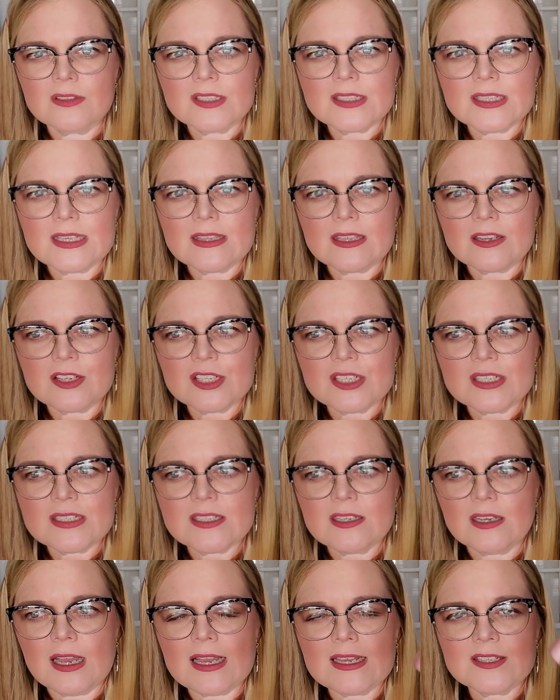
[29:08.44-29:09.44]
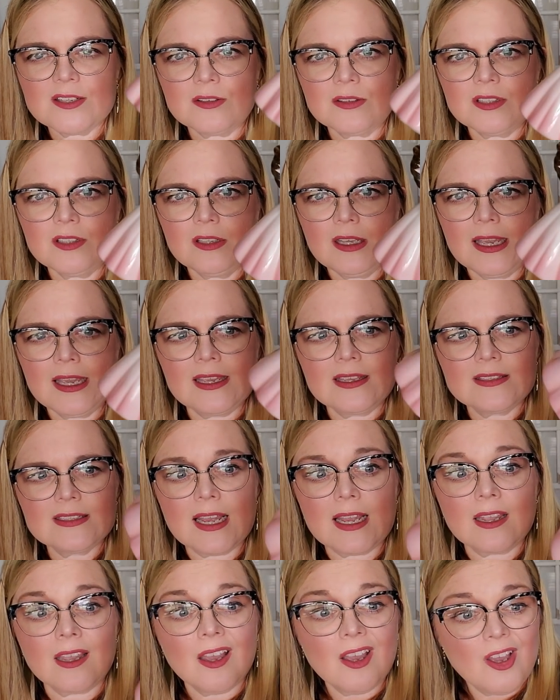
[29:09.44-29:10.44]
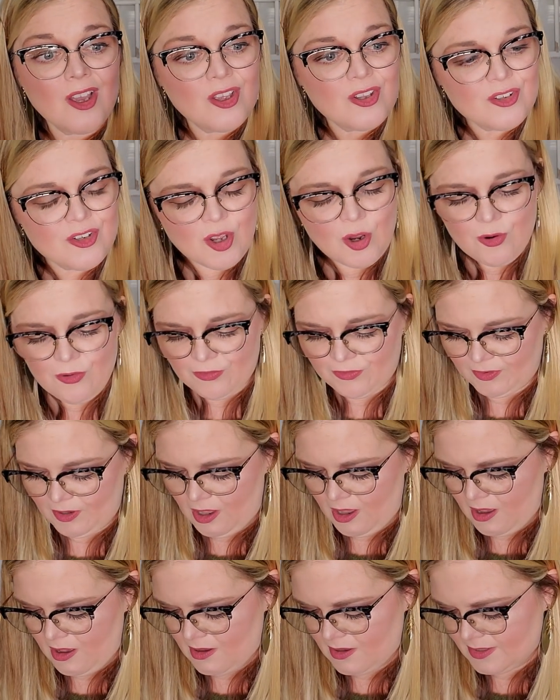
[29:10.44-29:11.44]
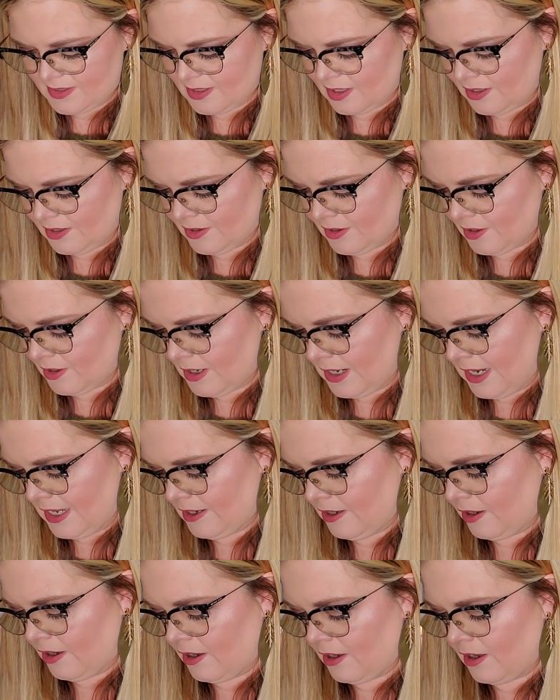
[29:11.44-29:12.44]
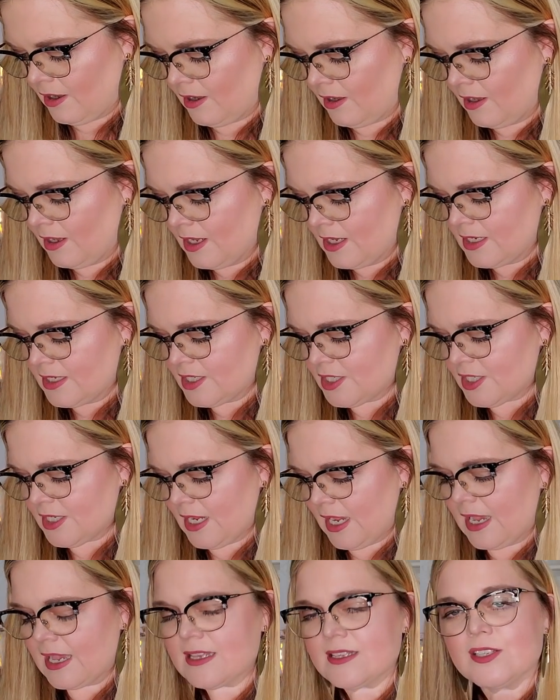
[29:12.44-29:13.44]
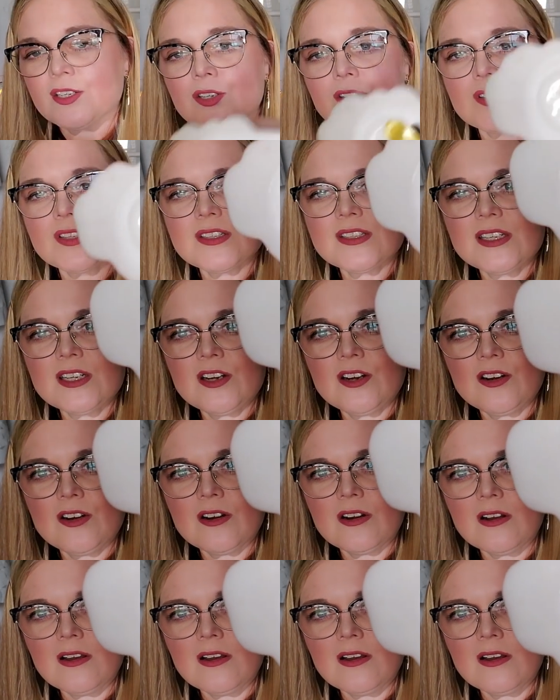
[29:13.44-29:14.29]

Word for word: you see there she still has her little hang tag no flaws on her at all she has her sticker